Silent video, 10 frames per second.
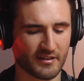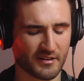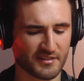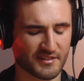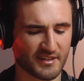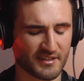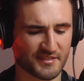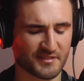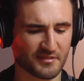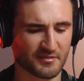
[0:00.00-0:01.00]
it
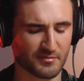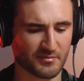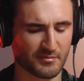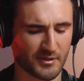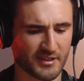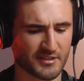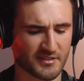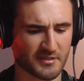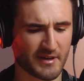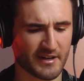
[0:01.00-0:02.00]
is really
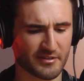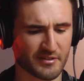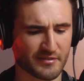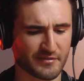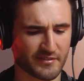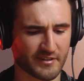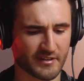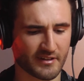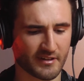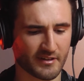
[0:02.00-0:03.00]
just a matter of
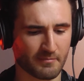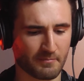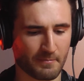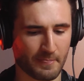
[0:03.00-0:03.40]
prioritizing